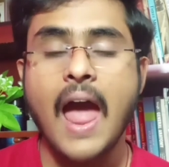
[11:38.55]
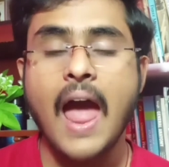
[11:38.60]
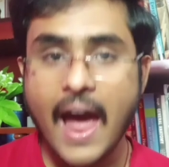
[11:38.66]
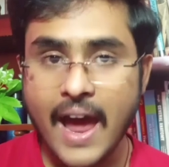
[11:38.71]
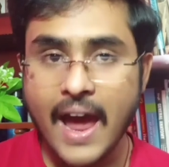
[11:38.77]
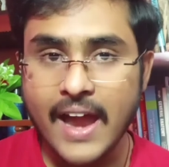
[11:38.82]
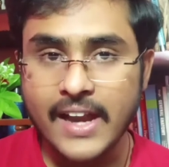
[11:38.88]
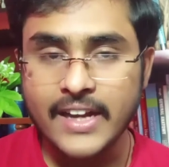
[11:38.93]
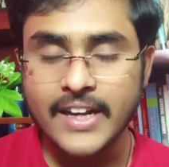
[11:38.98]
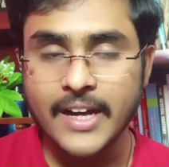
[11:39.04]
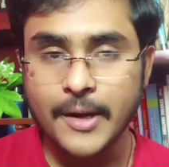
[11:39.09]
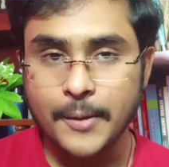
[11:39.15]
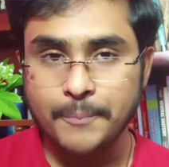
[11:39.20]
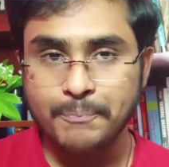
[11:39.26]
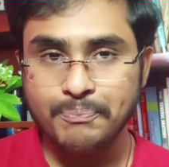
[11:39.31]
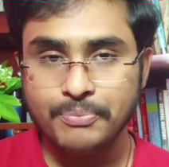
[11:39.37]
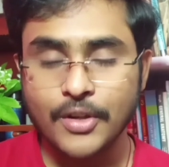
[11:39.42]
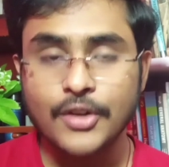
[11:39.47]
And
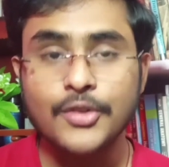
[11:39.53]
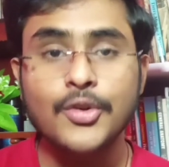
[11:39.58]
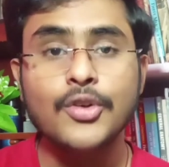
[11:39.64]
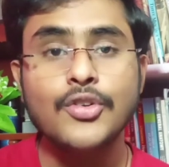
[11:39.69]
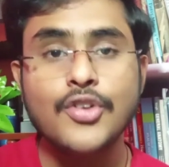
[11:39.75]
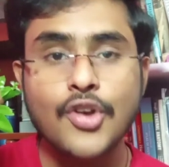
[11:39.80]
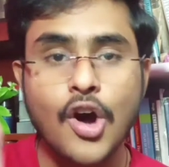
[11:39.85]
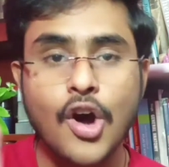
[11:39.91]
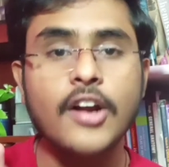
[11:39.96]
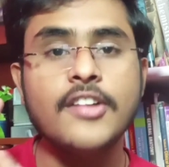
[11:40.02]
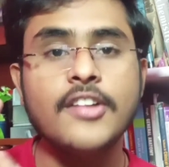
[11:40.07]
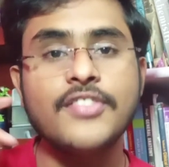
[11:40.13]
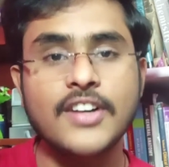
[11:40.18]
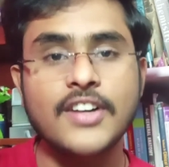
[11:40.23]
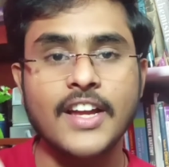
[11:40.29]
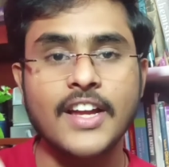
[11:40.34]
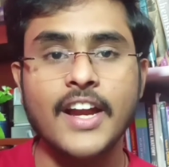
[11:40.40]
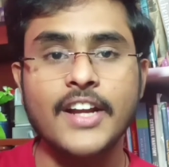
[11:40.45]
do not
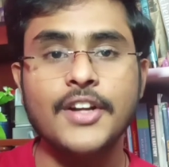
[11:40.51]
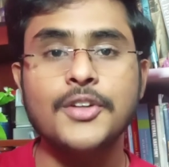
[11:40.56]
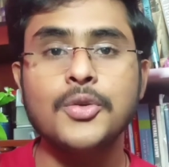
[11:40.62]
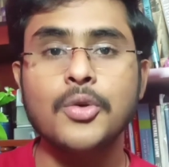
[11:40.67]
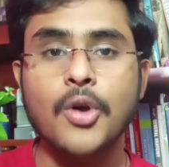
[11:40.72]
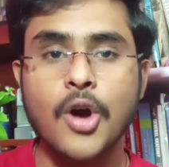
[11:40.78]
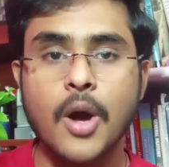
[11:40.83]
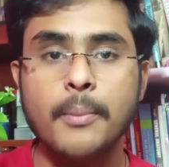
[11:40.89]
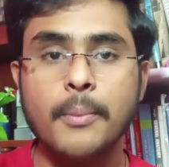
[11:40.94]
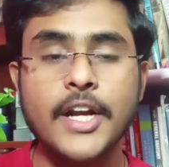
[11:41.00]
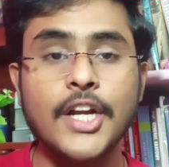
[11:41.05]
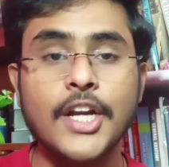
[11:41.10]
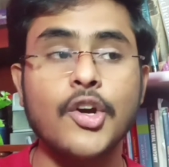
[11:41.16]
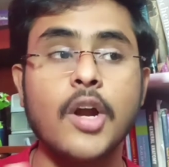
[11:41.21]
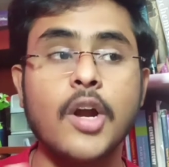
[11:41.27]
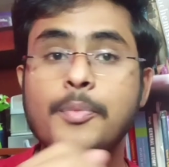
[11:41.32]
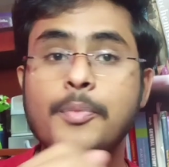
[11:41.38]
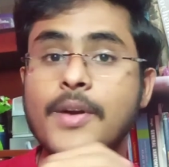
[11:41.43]
forget to comment
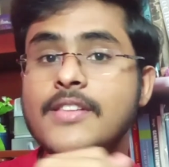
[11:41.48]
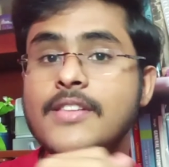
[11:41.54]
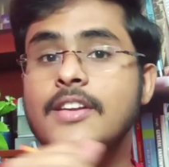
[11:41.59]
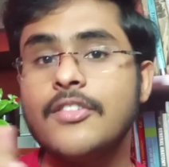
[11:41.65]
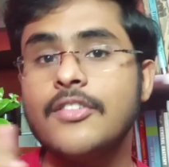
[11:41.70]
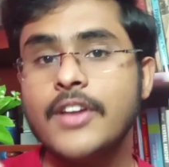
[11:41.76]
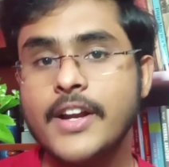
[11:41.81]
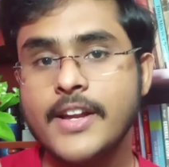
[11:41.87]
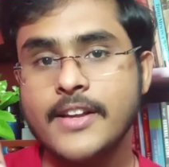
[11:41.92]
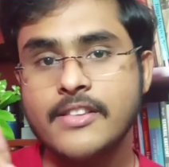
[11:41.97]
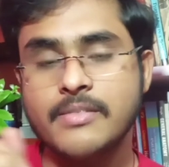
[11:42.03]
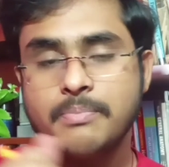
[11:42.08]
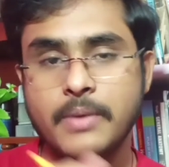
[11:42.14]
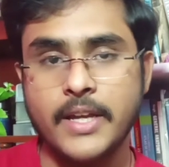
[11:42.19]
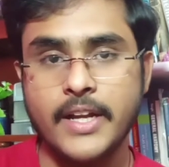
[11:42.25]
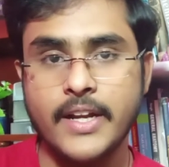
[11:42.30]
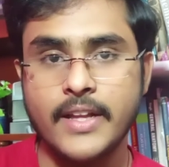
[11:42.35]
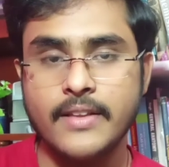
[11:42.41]
your present reading
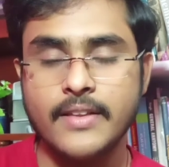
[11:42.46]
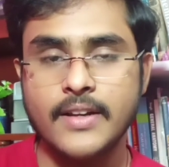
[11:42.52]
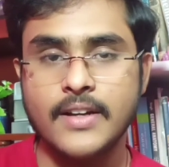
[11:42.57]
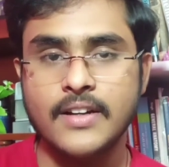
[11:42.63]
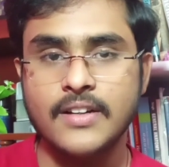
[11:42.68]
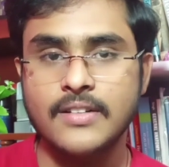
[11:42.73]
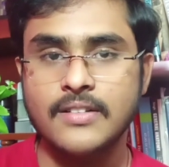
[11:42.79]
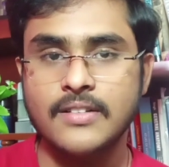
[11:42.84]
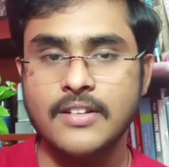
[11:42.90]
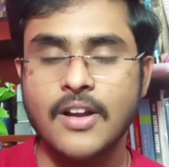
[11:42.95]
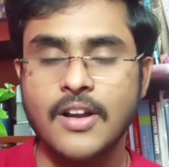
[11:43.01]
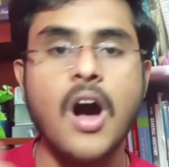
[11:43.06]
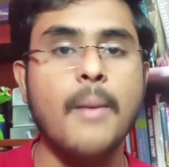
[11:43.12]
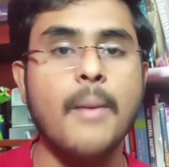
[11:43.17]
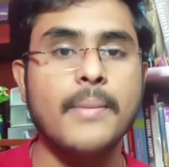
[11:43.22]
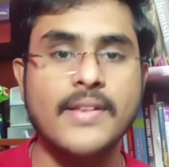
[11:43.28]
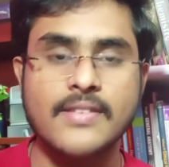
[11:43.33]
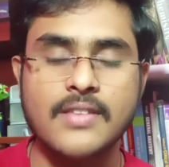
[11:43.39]
speed in the
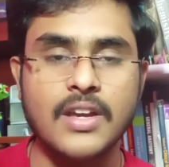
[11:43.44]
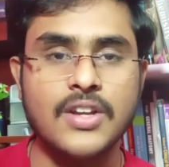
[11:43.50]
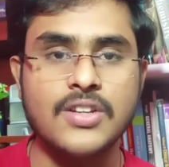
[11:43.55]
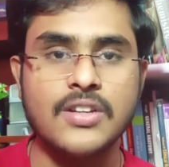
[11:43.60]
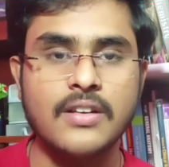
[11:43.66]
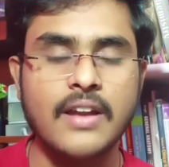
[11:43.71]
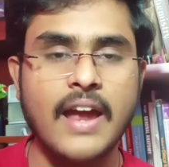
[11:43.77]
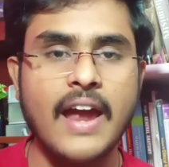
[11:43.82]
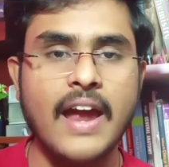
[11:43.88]
comment section.